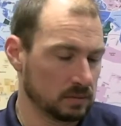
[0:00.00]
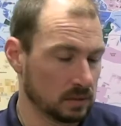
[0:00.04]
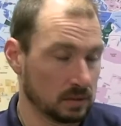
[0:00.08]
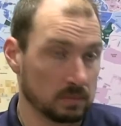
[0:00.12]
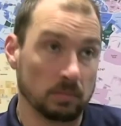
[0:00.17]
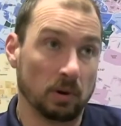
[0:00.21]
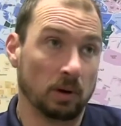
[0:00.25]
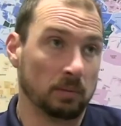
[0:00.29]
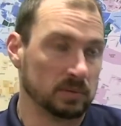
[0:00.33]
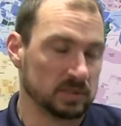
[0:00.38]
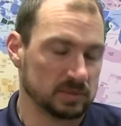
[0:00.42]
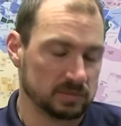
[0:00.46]

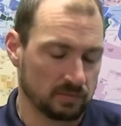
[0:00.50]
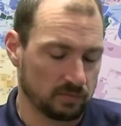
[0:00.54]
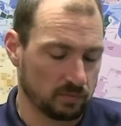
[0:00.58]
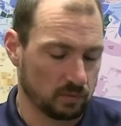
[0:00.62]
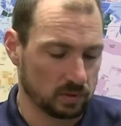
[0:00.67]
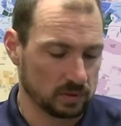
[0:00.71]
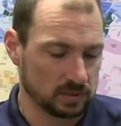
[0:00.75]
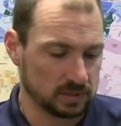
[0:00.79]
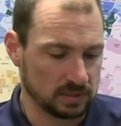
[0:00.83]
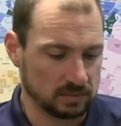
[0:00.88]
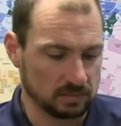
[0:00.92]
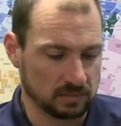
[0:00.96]
moments
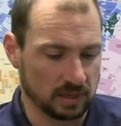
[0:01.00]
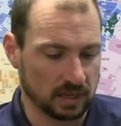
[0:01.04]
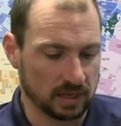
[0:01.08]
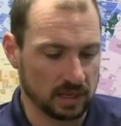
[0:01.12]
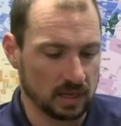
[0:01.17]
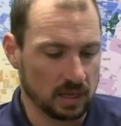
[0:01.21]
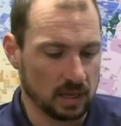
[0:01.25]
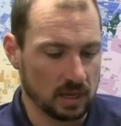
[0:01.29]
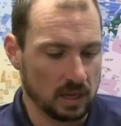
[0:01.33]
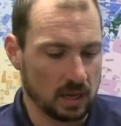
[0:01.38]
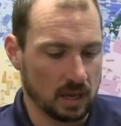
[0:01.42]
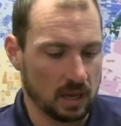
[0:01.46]
before it seemed
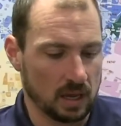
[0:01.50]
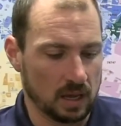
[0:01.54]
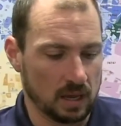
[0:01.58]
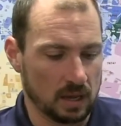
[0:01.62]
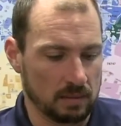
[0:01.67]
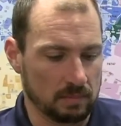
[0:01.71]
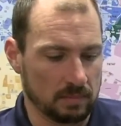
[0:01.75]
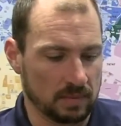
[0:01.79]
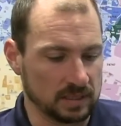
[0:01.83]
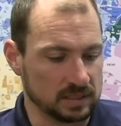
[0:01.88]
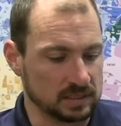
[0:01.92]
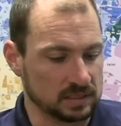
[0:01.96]
like
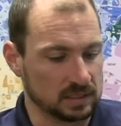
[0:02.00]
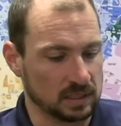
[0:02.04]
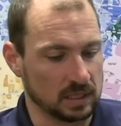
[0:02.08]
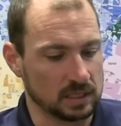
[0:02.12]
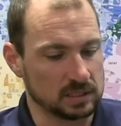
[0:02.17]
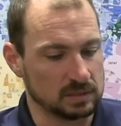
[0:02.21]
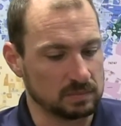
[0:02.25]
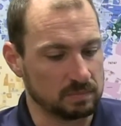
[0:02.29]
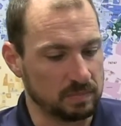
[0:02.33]
my son's